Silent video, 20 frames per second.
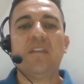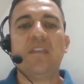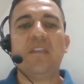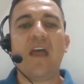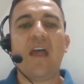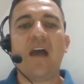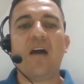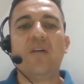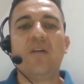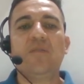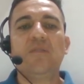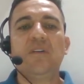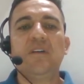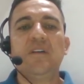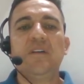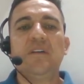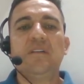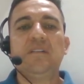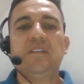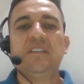Now,
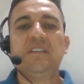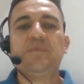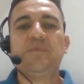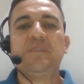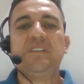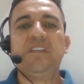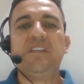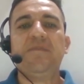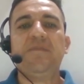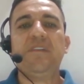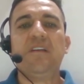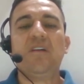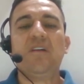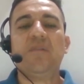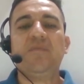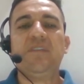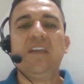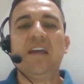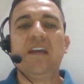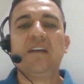the specific
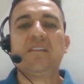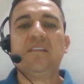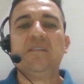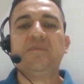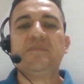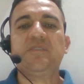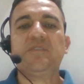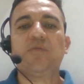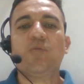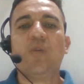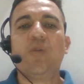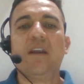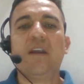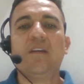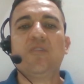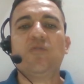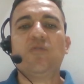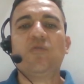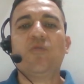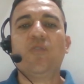objectives
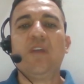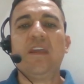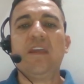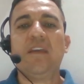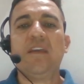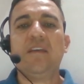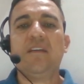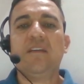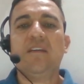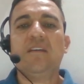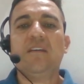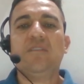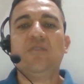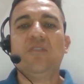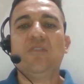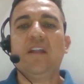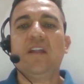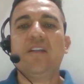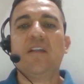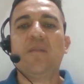were three
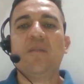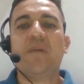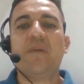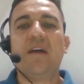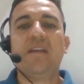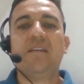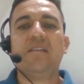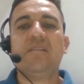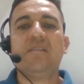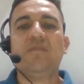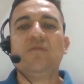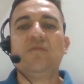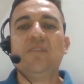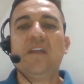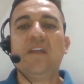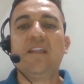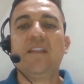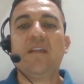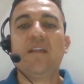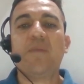to
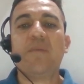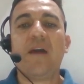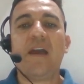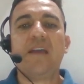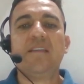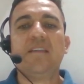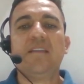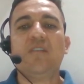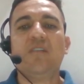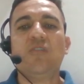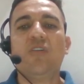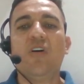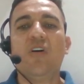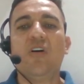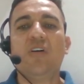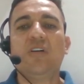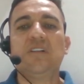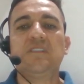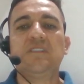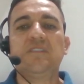determine the
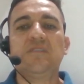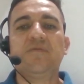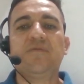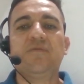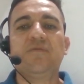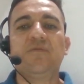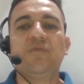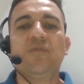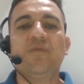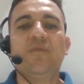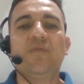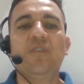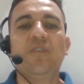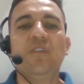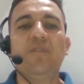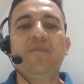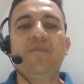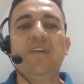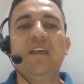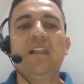goals to
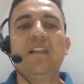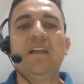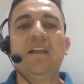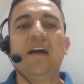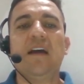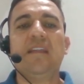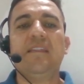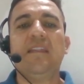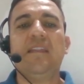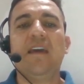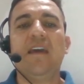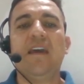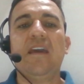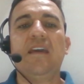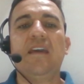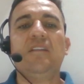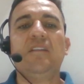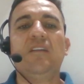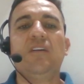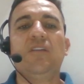fulfill at the
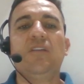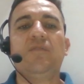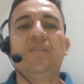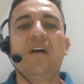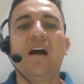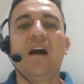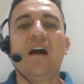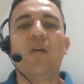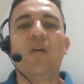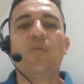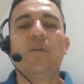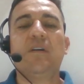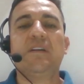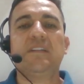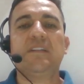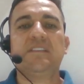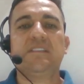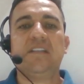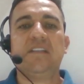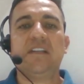end of our
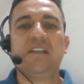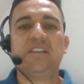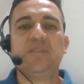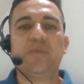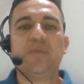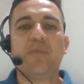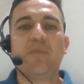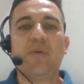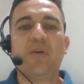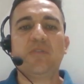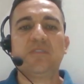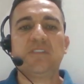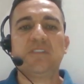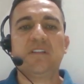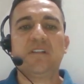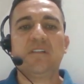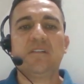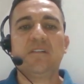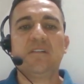research proposal.